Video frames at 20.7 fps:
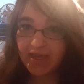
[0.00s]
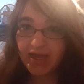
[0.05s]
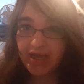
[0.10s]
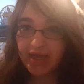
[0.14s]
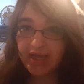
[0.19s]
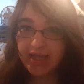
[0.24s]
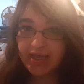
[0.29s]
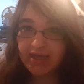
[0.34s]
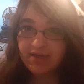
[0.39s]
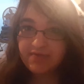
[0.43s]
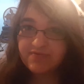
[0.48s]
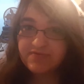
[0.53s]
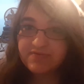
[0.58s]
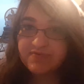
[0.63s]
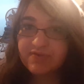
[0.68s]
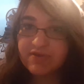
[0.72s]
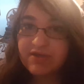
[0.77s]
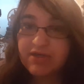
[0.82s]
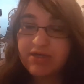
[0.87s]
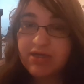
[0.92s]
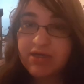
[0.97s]
I have
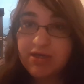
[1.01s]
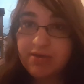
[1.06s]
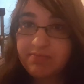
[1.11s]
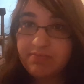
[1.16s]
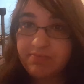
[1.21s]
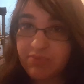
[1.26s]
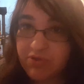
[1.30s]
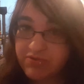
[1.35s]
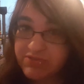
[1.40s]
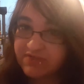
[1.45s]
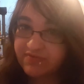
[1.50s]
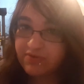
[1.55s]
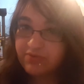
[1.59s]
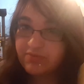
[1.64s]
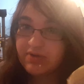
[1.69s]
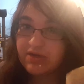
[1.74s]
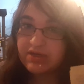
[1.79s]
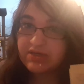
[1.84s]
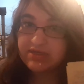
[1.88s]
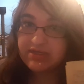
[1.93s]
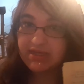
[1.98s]
um, most of it
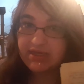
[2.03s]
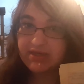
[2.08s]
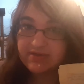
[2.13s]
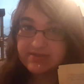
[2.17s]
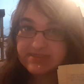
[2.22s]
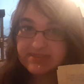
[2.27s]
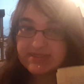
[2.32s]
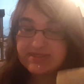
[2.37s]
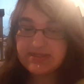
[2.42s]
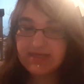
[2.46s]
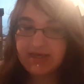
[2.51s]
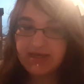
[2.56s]
written down because